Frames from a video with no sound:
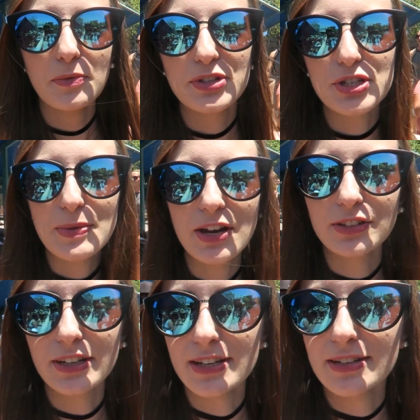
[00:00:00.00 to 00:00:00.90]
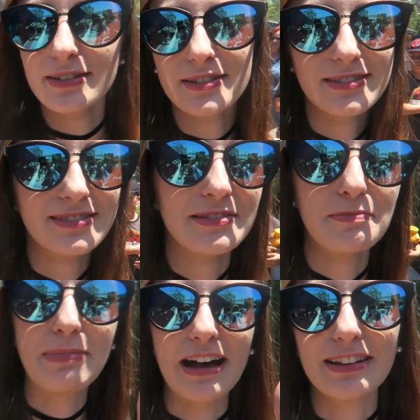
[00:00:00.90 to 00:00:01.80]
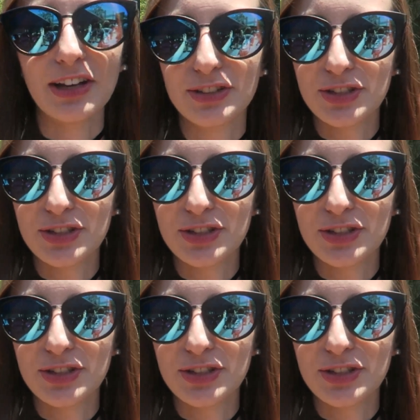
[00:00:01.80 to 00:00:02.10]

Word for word: We just went on the backlot